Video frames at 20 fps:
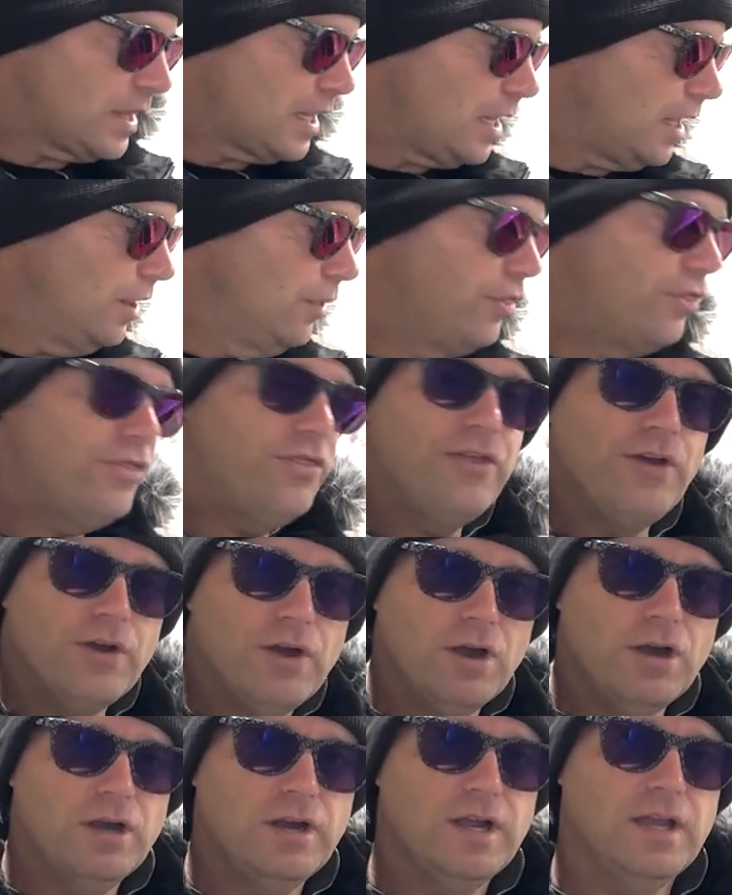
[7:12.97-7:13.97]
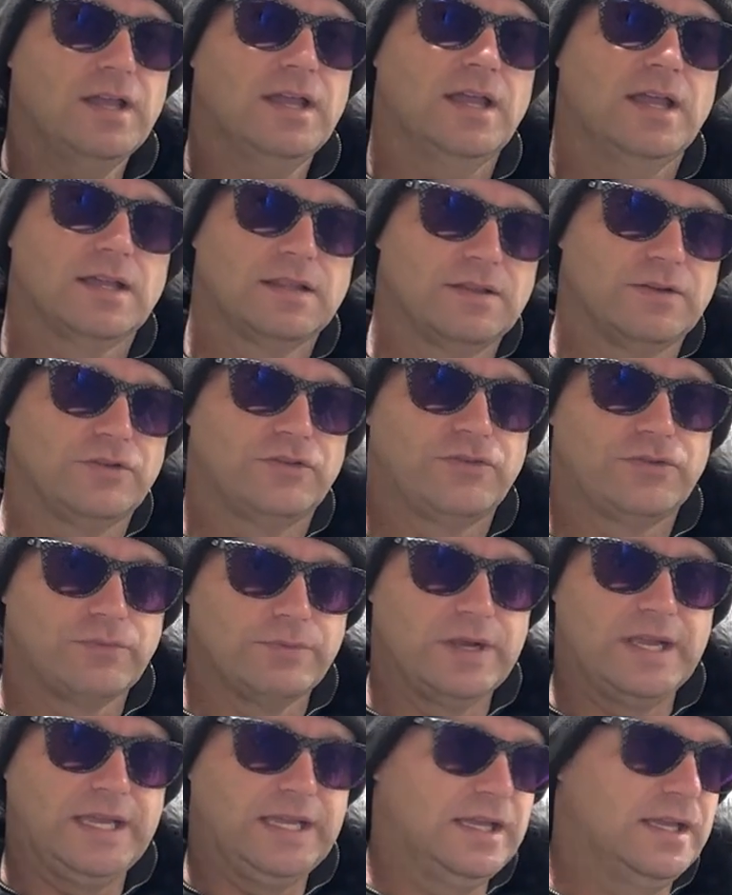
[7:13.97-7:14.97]
The third, there's
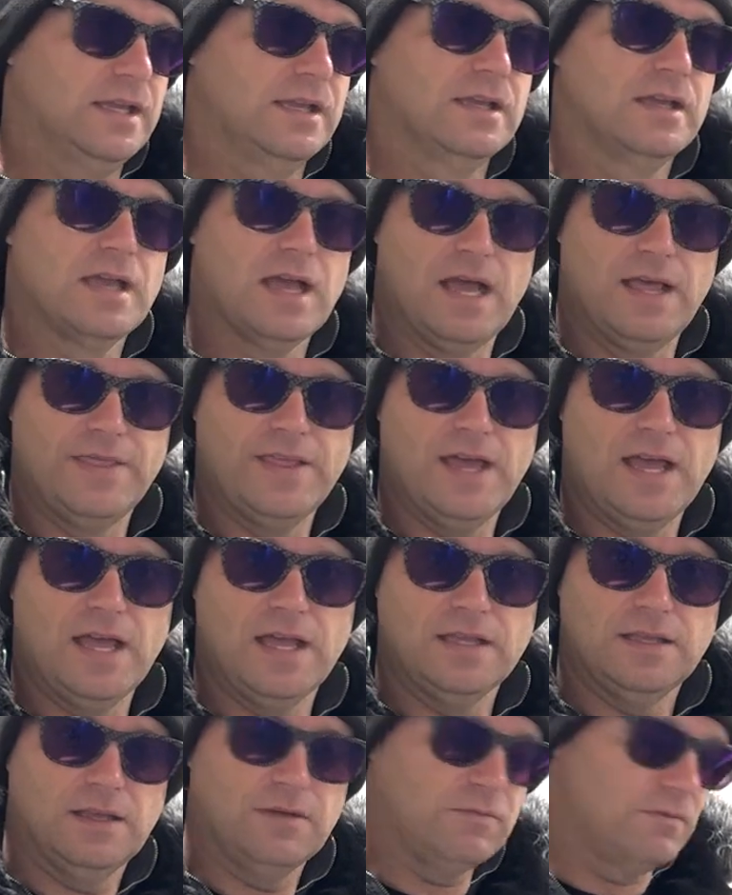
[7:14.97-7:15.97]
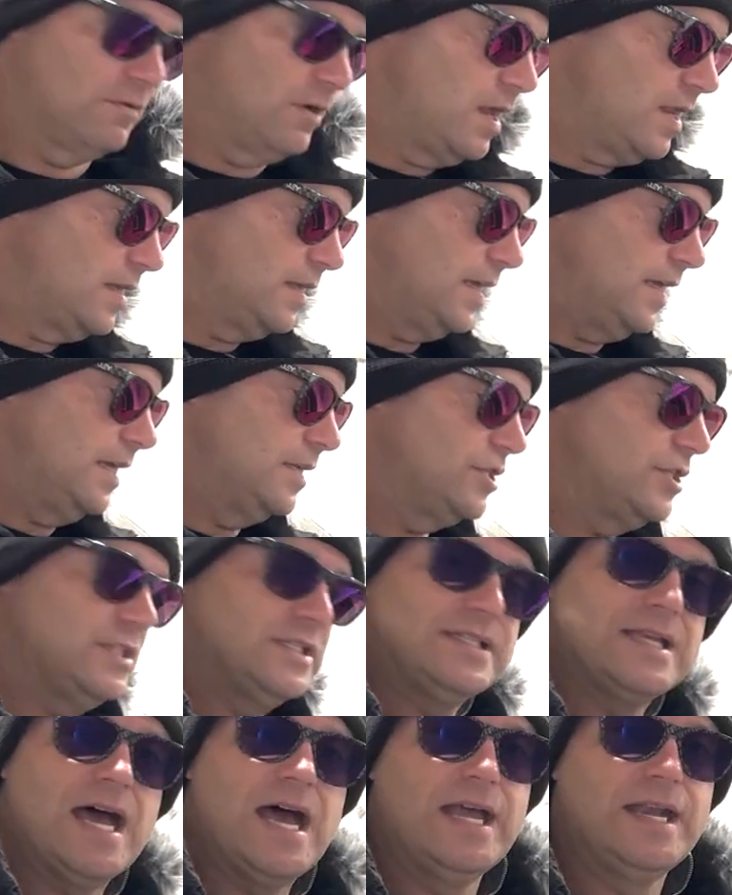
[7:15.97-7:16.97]
3 on the run engine
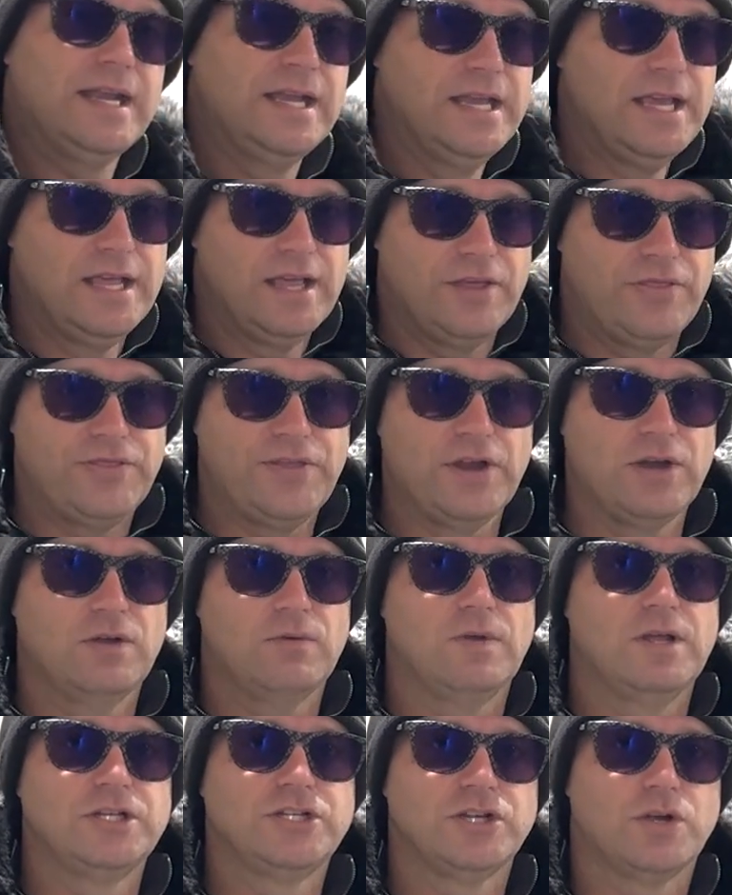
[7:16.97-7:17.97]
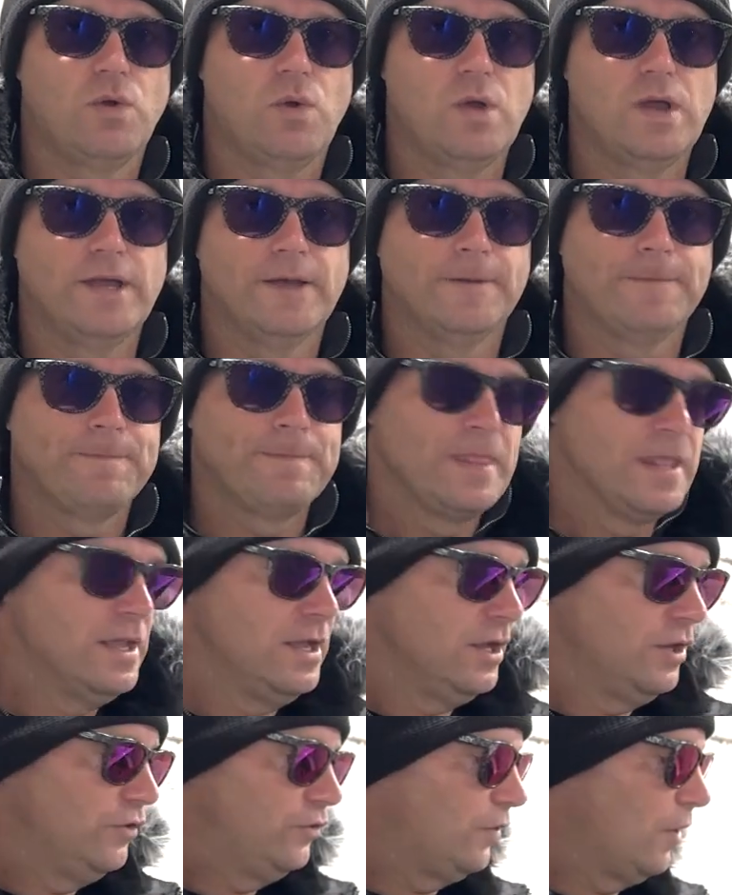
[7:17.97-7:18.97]
side. The third one's your oil.
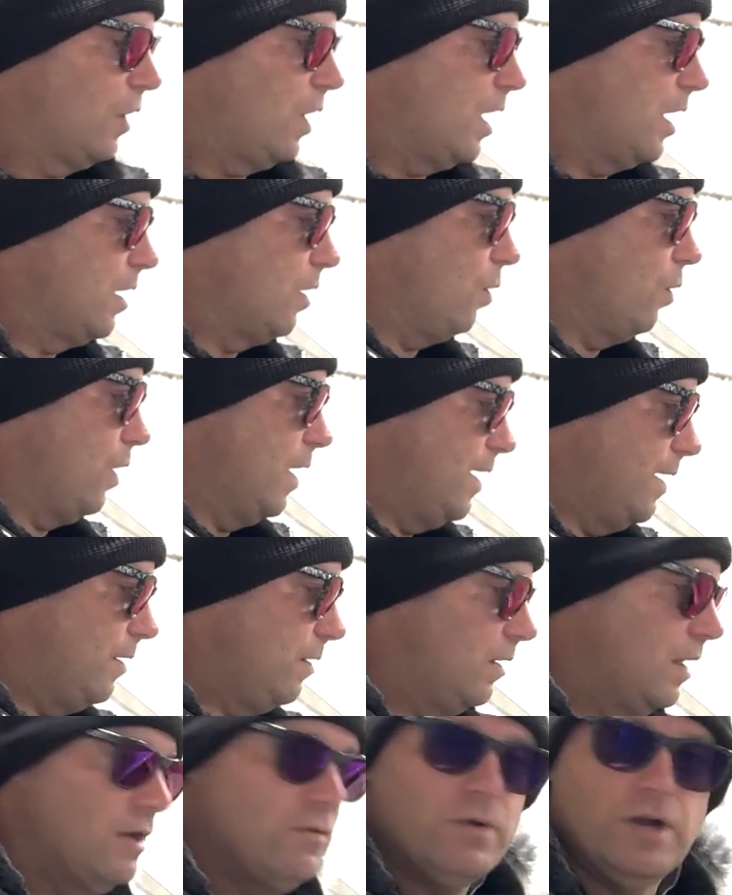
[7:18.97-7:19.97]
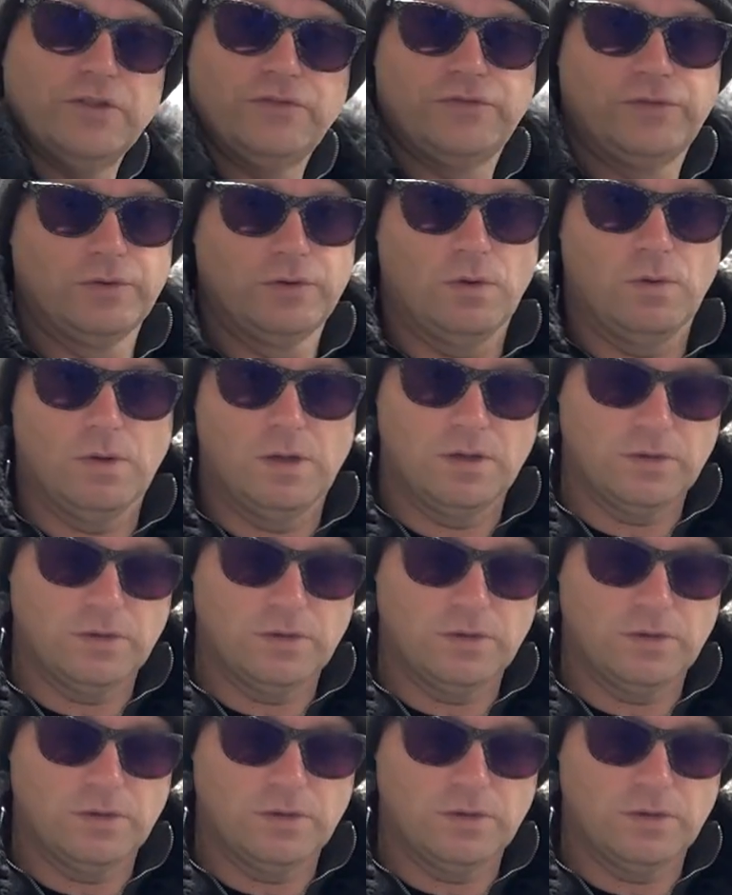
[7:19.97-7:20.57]
So our oil runs through an oil